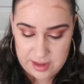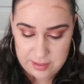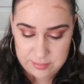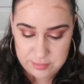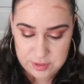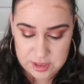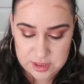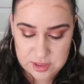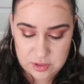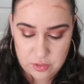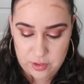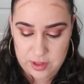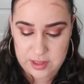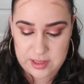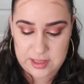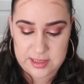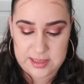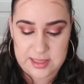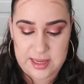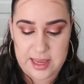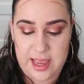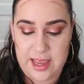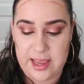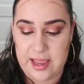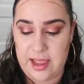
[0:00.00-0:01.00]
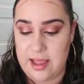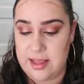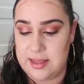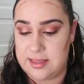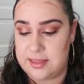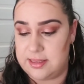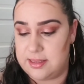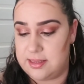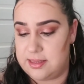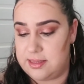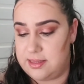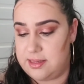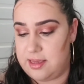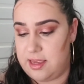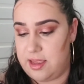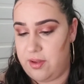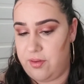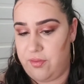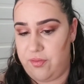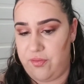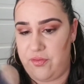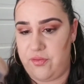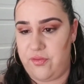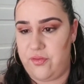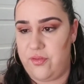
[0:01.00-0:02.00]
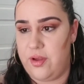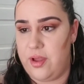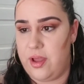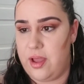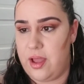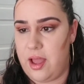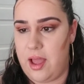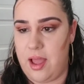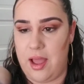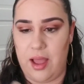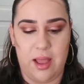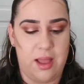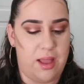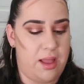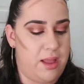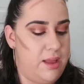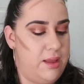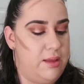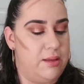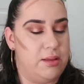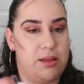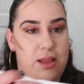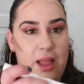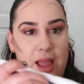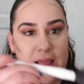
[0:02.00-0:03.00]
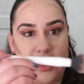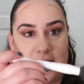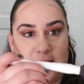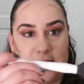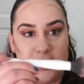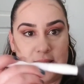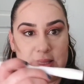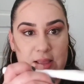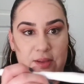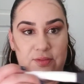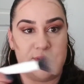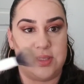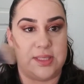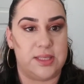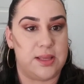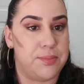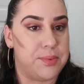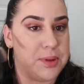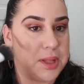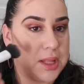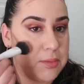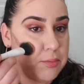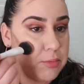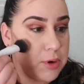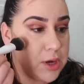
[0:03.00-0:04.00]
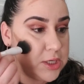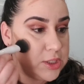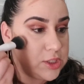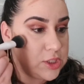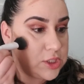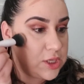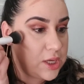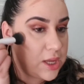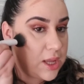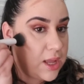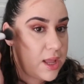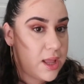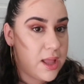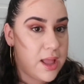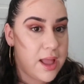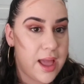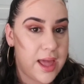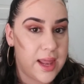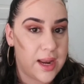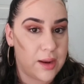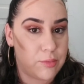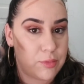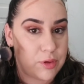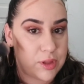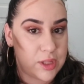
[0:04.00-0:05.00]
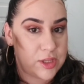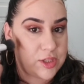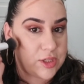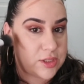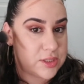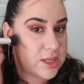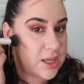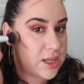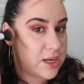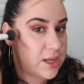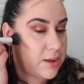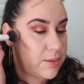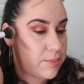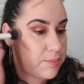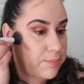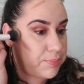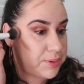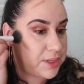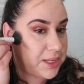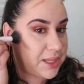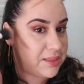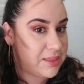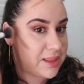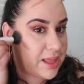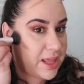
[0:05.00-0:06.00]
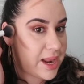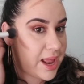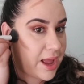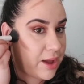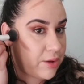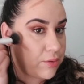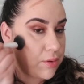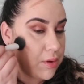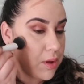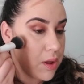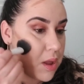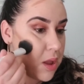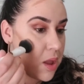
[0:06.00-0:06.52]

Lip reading: I'm just going to take a stiff, kind of stiff stippling brush. And I'm really just gonna blend that out.